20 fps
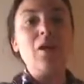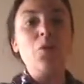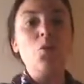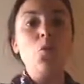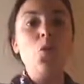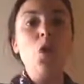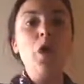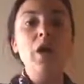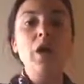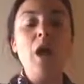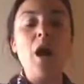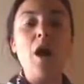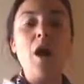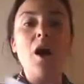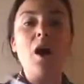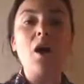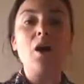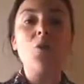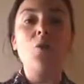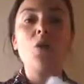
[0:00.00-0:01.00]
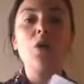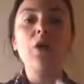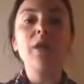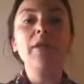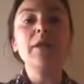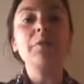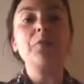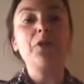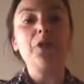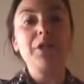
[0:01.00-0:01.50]
what are
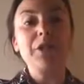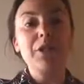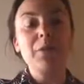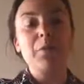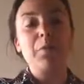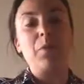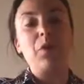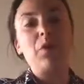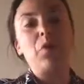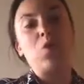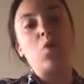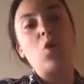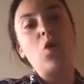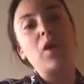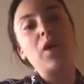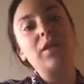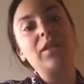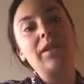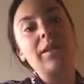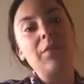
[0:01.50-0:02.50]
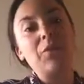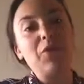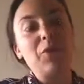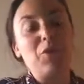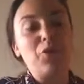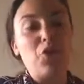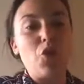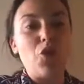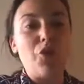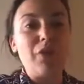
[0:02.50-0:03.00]
the principles? What are some of the
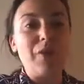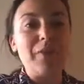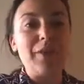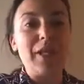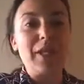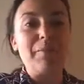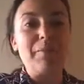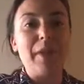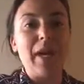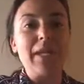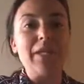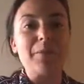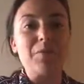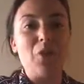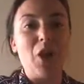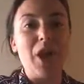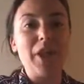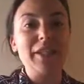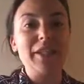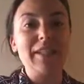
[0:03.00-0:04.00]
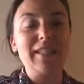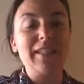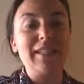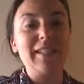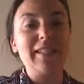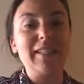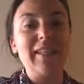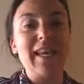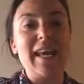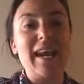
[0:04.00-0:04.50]
programs and best
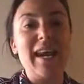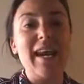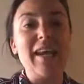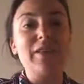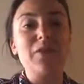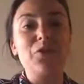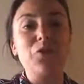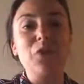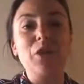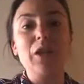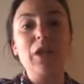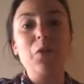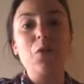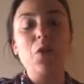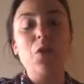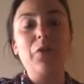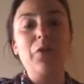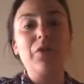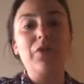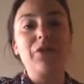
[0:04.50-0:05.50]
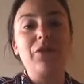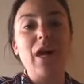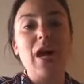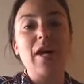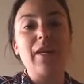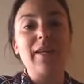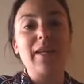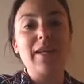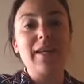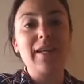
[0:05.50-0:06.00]
practices? And really what we've
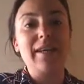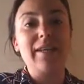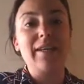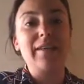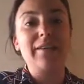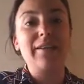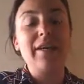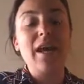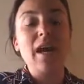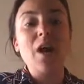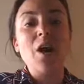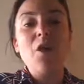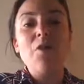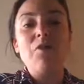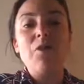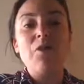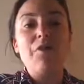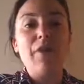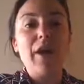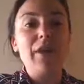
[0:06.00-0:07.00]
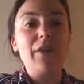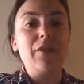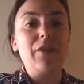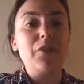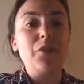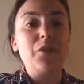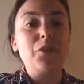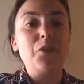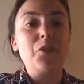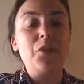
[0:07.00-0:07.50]
done is we went
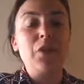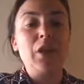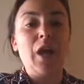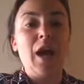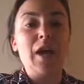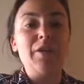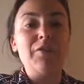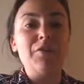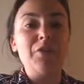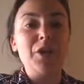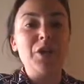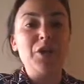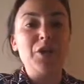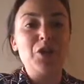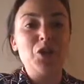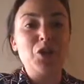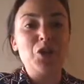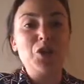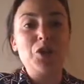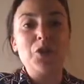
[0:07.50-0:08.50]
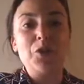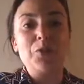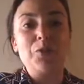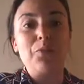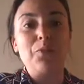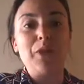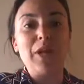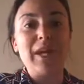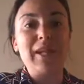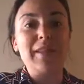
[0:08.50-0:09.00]
through a lot of research to
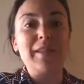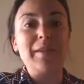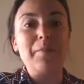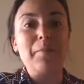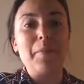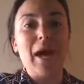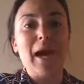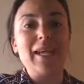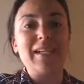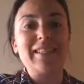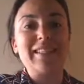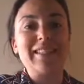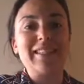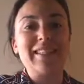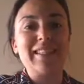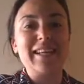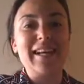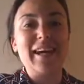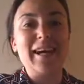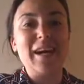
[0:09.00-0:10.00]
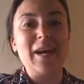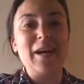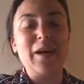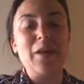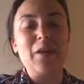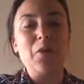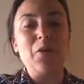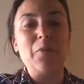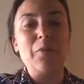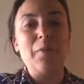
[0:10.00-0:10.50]
bring the best
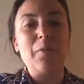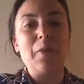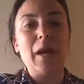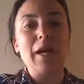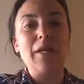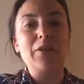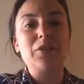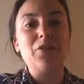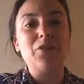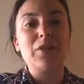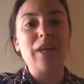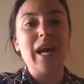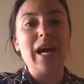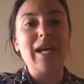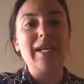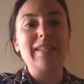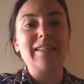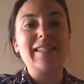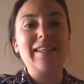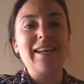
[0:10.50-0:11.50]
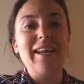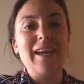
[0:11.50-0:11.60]
of that